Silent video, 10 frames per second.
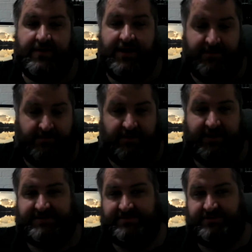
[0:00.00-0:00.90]
I've been
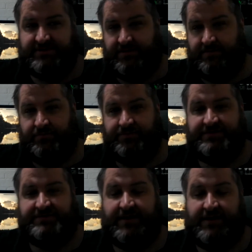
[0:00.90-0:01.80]
playing some music on the Bluetooth
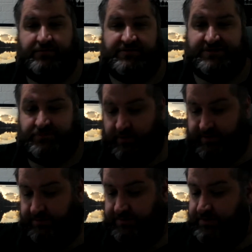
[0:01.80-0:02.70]
speaker, which is quite good.